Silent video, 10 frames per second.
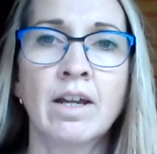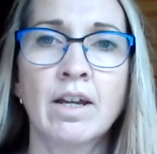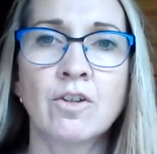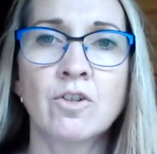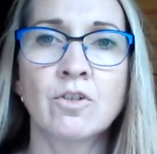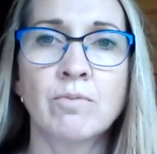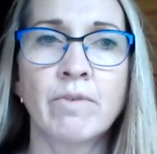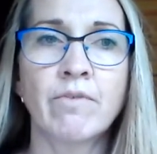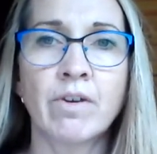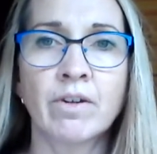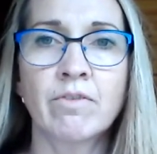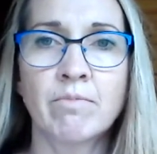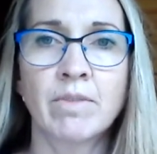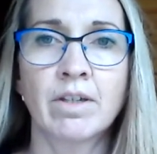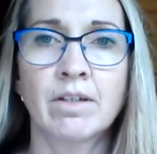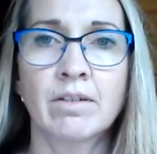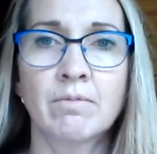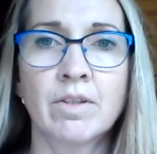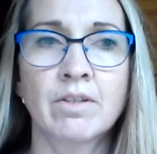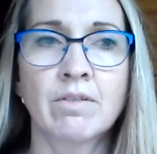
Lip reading: and you should be very familiar with